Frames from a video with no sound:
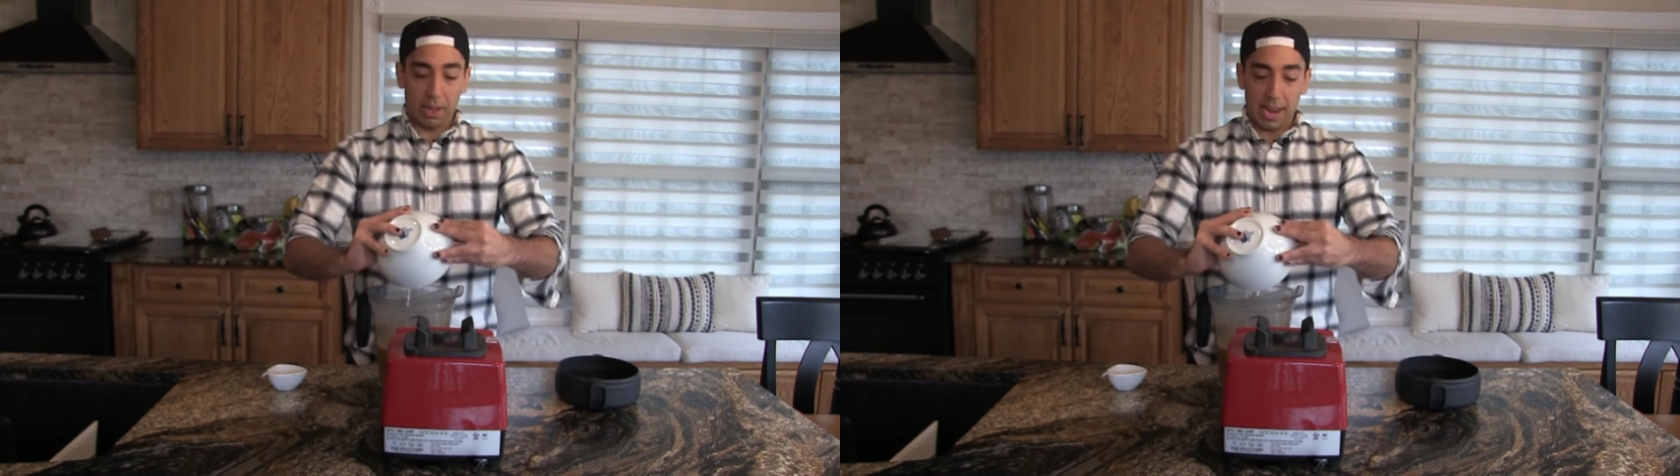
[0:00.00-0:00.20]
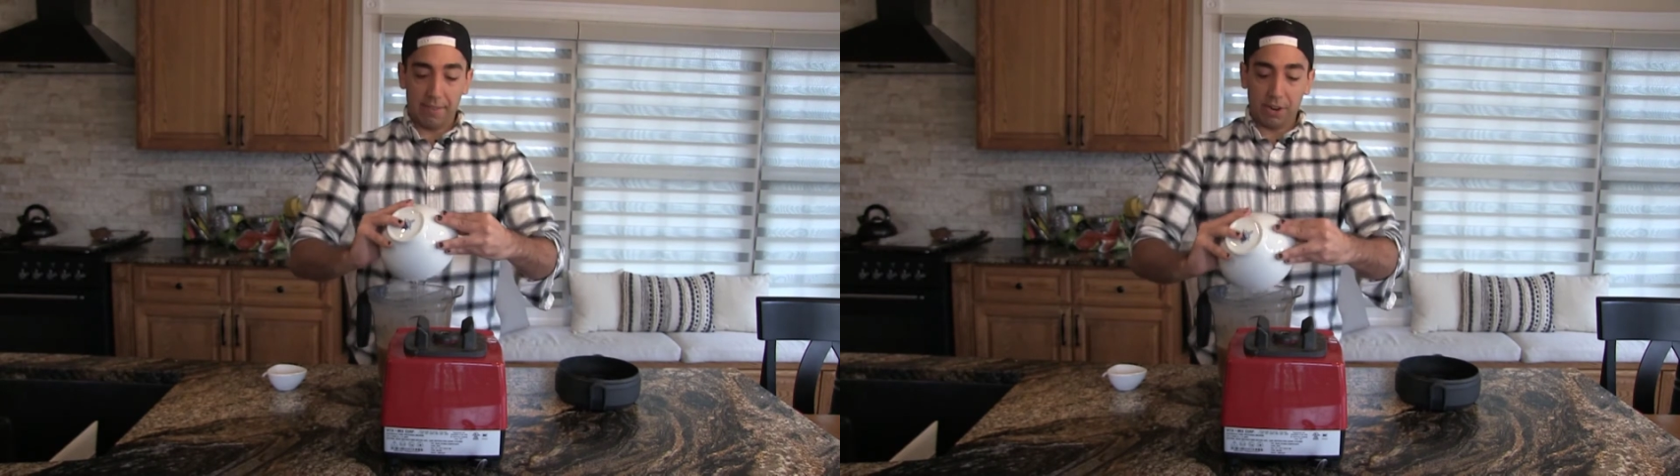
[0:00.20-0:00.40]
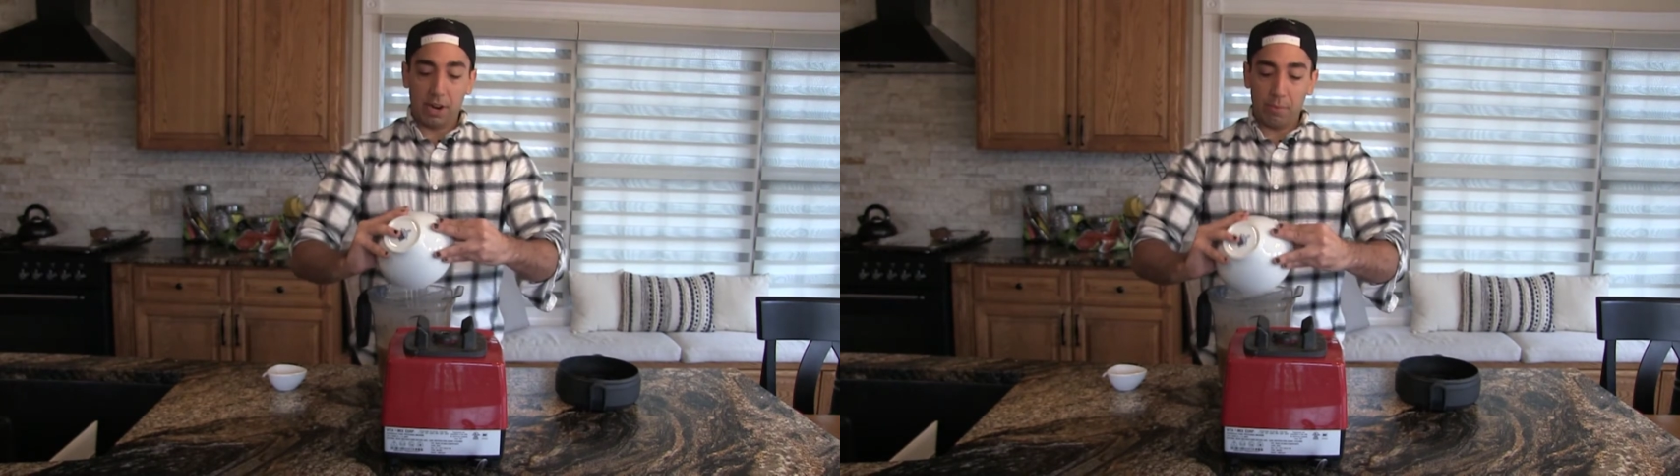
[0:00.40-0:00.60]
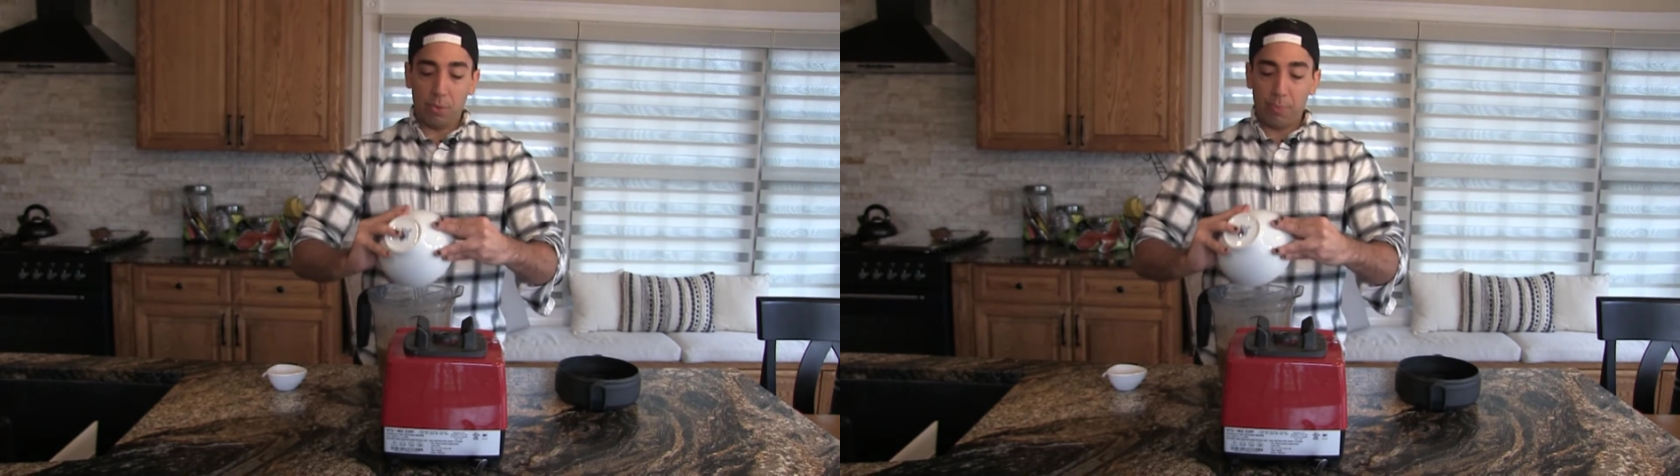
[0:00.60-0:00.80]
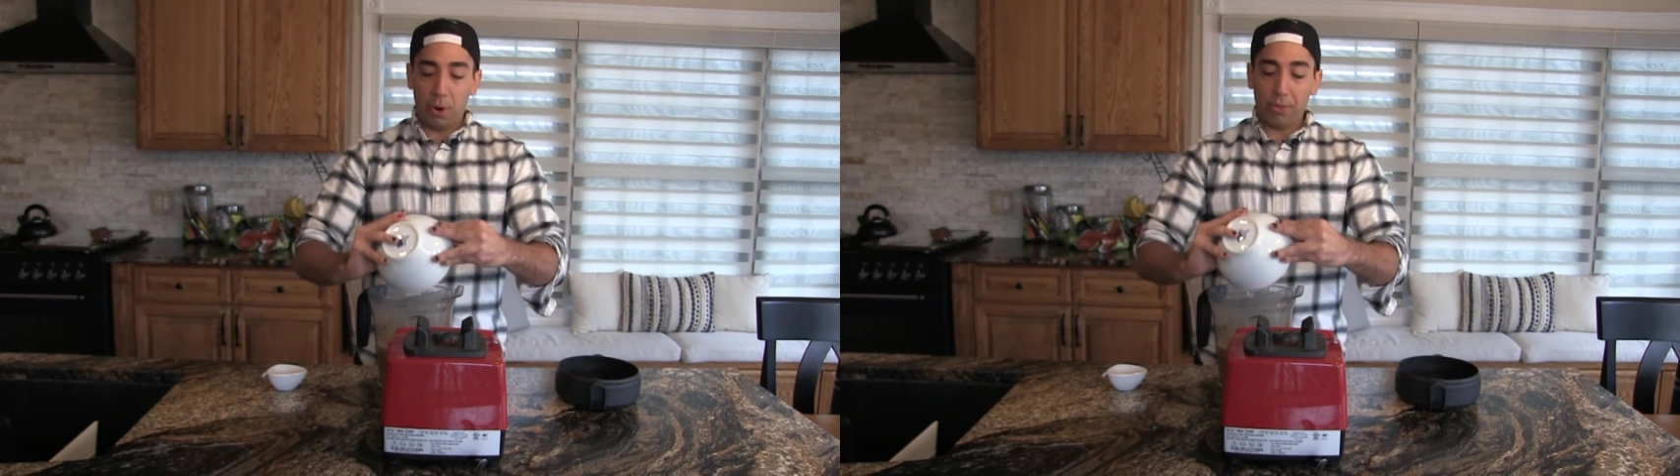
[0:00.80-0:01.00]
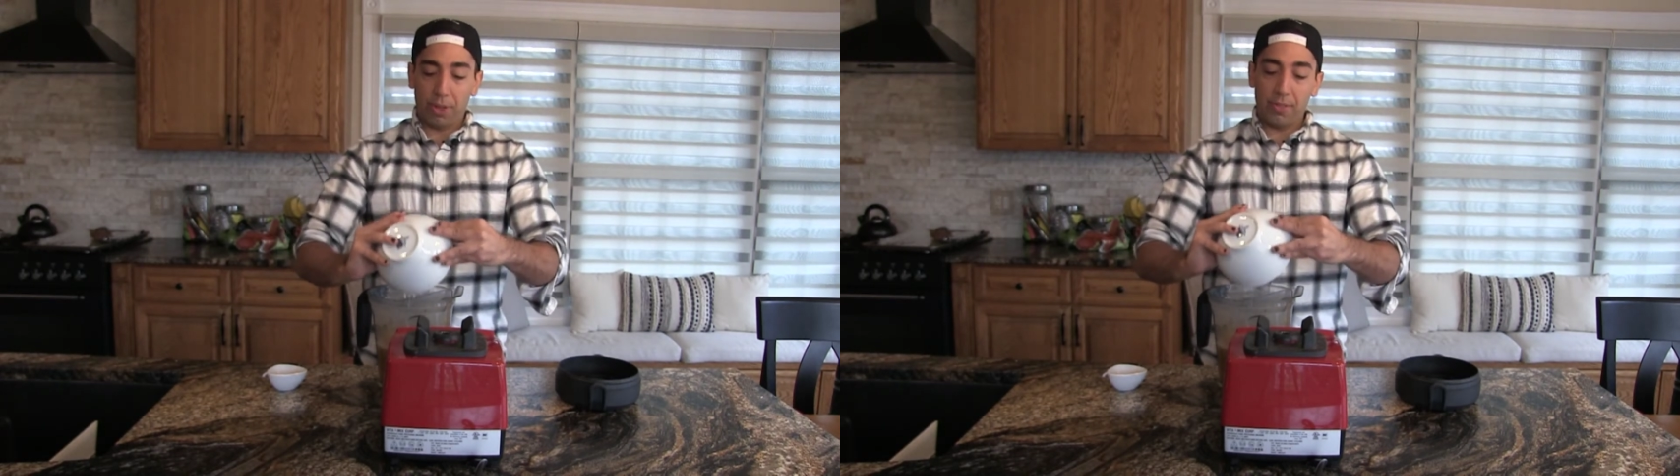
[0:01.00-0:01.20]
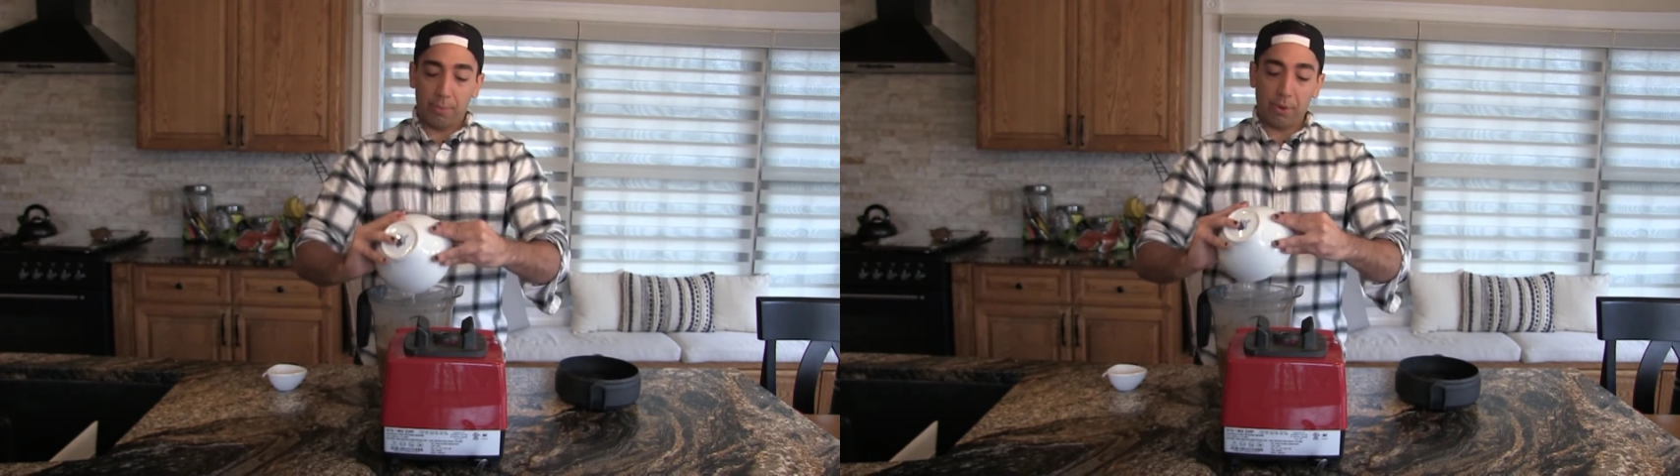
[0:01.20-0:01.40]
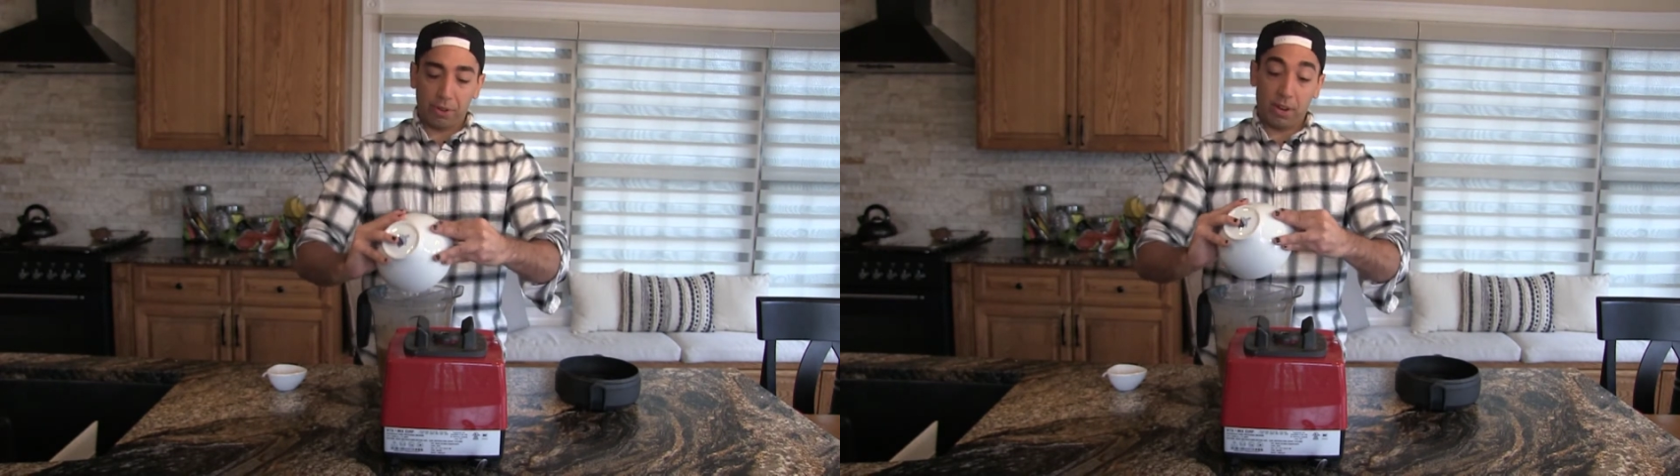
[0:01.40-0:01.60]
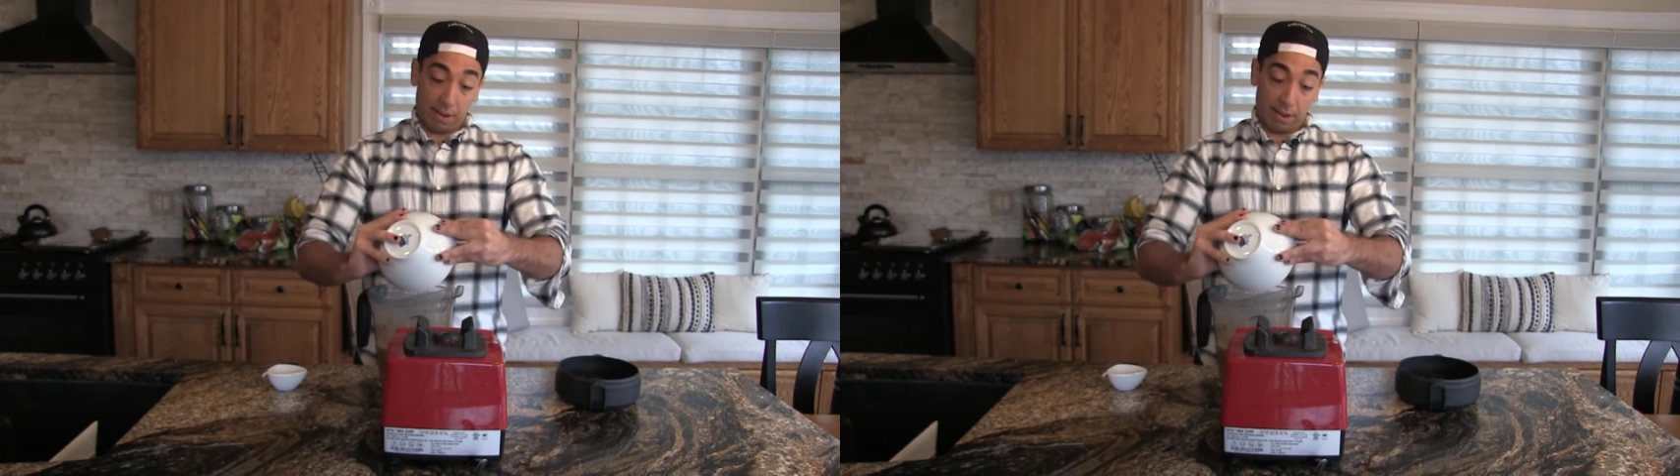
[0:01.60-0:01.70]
and I've done it with both, and they're both good.